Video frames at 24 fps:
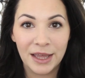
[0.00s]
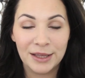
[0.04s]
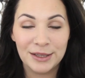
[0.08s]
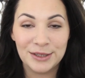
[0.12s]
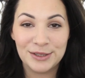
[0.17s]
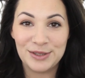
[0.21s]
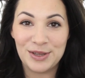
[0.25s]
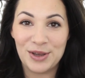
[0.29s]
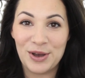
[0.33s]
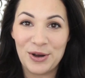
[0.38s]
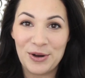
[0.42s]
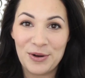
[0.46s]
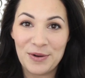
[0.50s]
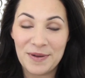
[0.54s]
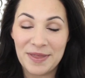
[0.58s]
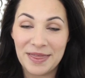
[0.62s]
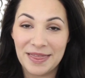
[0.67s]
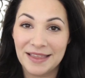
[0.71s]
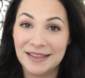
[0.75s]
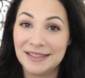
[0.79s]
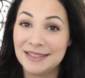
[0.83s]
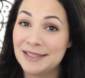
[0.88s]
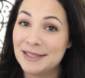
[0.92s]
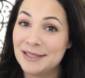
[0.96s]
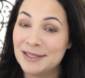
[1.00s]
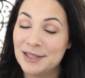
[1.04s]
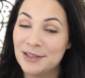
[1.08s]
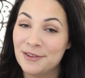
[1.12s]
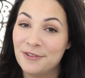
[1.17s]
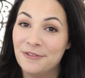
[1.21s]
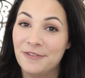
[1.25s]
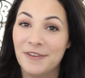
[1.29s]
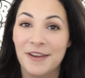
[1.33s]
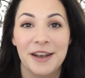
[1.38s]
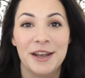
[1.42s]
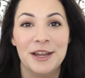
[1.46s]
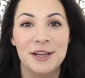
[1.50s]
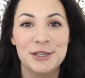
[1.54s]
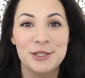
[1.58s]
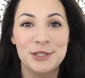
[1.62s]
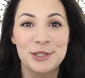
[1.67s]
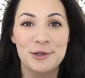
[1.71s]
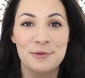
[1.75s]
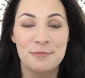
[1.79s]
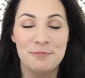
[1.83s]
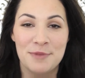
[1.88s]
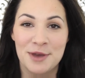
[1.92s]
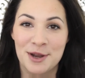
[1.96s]
So this is the
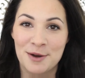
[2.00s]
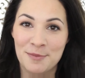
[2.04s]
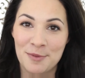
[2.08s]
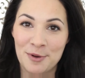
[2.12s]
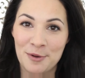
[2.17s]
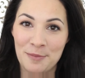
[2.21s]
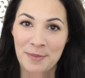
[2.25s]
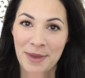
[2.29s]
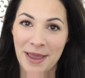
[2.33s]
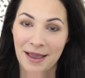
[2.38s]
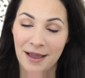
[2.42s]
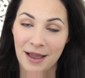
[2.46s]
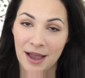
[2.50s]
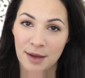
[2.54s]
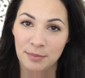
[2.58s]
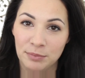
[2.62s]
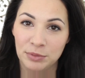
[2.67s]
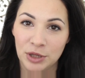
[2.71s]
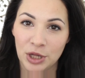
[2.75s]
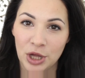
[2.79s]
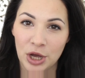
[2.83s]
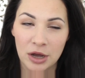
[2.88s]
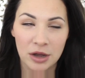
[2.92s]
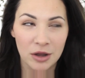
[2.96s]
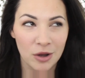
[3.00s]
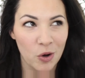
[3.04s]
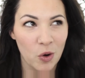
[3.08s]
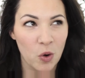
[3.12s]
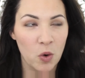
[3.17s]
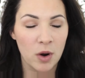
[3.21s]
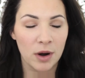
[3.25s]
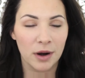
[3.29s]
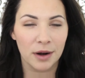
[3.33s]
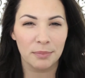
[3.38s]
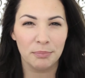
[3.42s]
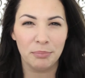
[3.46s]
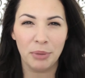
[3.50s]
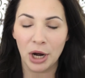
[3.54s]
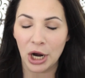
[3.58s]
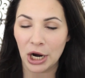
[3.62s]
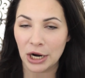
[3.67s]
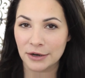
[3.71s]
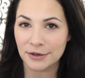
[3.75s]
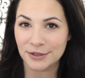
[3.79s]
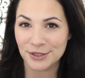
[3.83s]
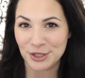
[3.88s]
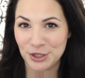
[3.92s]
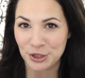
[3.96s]
finished minimal makeup look, or
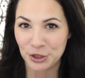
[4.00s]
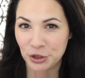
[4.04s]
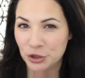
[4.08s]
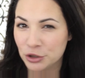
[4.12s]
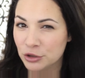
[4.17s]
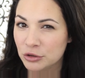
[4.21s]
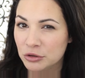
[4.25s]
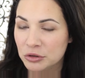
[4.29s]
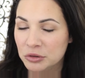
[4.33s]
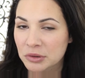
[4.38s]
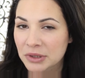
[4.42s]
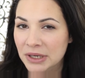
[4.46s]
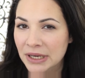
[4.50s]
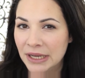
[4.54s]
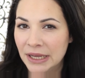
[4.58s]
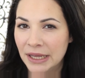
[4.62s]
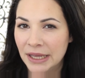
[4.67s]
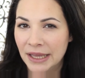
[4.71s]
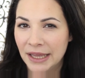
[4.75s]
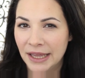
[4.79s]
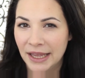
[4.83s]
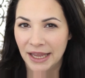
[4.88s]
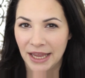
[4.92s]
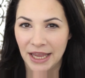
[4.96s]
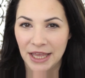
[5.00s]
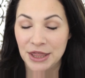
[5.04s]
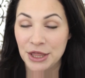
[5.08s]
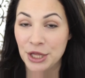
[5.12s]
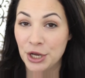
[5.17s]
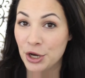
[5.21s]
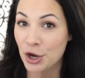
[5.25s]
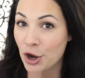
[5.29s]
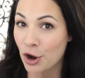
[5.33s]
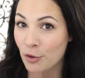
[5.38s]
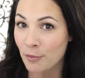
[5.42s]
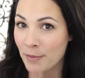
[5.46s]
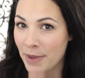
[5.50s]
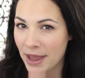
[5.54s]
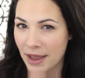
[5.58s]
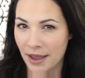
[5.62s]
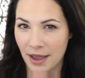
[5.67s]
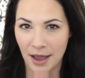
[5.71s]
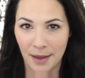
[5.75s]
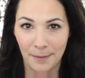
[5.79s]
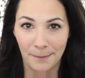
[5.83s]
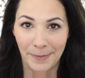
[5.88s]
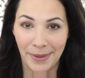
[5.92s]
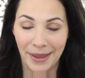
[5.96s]
part 2 in the no
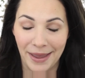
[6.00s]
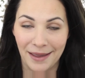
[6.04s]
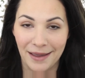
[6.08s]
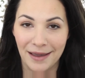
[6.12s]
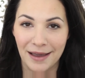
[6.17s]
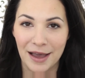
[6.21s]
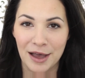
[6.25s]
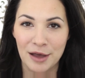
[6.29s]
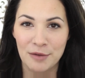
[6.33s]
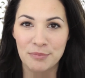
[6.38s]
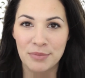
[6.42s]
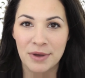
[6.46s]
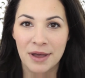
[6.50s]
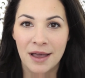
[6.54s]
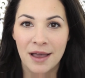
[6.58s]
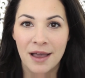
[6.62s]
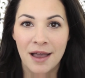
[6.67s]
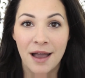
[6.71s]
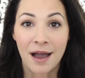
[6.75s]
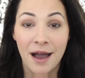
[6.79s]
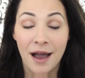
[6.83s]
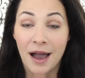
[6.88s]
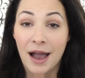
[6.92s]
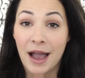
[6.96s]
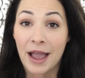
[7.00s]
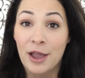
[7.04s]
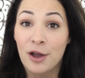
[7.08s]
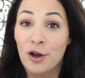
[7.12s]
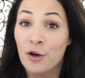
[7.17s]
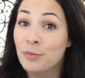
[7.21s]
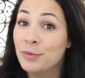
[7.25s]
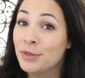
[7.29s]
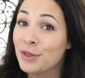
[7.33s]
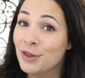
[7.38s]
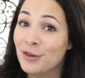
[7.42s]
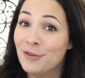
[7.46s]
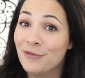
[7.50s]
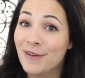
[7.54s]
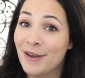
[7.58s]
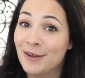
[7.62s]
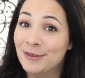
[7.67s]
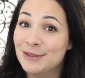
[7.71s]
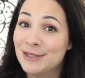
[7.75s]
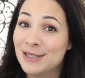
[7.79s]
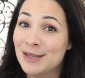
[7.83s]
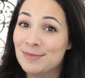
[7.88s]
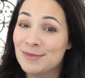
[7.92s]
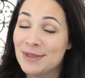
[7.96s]
makeup makeup. I hope that you
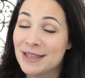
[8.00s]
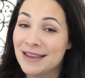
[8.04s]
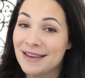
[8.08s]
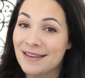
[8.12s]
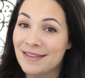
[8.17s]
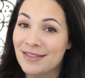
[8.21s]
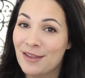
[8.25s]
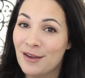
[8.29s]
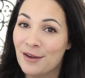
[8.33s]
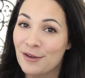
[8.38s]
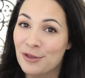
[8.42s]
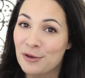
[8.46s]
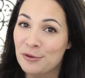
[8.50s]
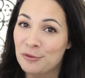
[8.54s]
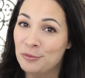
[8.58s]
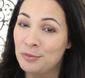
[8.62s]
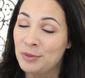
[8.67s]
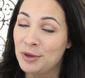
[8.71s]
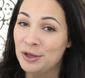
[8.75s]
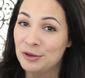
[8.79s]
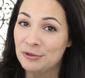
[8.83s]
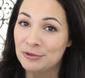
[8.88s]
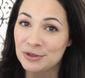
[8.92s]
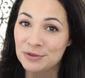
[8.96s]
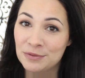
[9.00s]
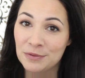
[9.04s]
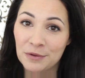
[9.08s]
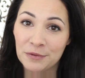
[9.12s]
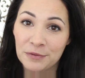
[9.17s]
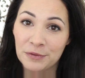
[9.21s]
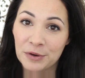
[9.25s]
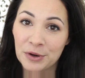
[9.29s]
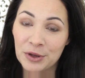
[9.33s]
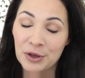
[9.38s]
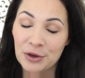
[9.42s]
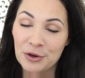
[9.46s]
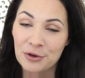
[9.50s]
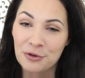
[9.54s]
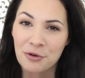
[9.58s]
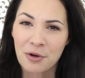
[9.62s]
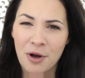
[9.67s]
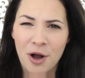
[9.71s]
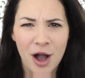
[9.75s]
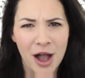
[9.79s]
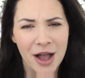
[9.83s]
found something in there that would be useful for you.